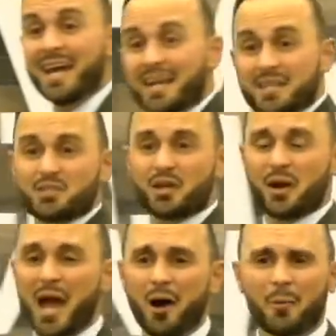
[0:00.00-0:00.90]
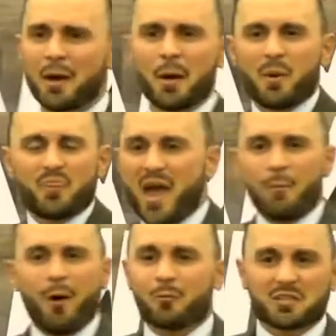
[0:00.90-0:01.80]
It is their help. But they
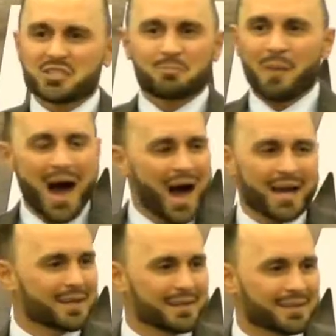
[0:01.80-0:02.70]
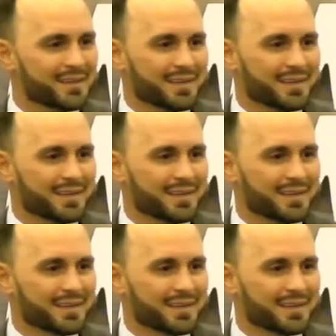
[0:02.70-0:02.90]
won't respond.